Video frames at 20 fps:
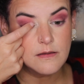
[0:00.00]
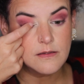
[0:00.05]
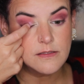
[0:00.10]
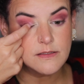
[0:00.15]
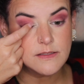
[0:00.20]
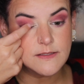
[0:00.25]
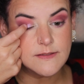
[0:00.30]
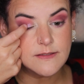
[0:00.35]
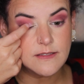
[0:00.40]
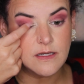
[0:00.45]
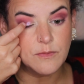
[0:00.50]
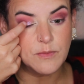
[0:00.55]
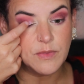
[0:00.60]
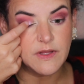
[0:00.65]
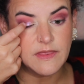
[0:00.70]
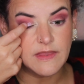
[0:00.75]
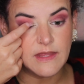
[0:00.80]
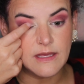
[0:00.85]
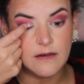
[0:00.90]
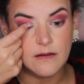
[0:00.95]
I'm just gonna
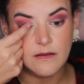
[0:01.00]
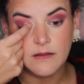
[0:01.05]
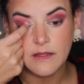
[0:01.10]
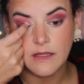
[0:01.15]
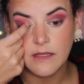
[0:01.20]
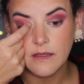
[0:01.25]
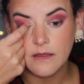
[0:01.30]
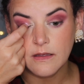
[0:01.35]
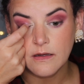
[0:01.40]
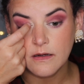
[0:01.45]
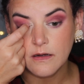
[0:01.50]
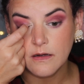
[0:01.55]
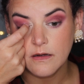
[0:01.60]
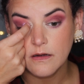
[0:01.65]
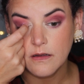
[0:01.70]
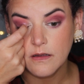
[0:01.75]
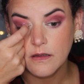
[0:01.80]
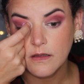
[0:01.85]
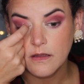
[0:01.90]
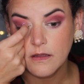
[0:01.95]
put that on the
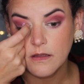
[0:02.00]
inner